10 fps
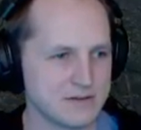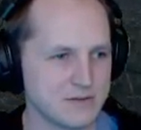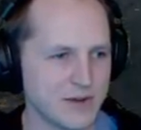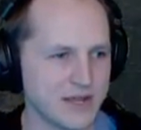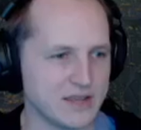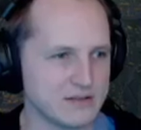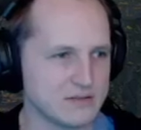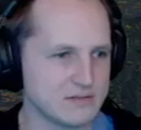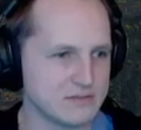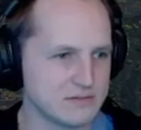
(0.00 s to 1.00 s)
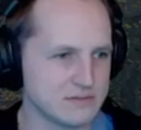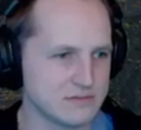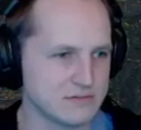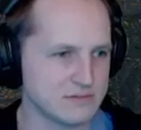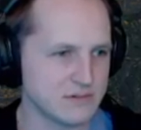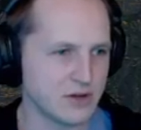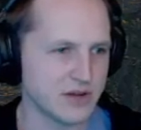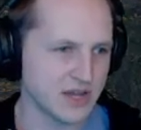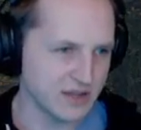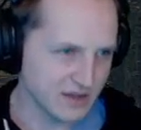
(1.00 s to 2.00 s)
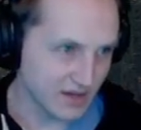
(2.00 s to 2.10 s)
Wait. Okay.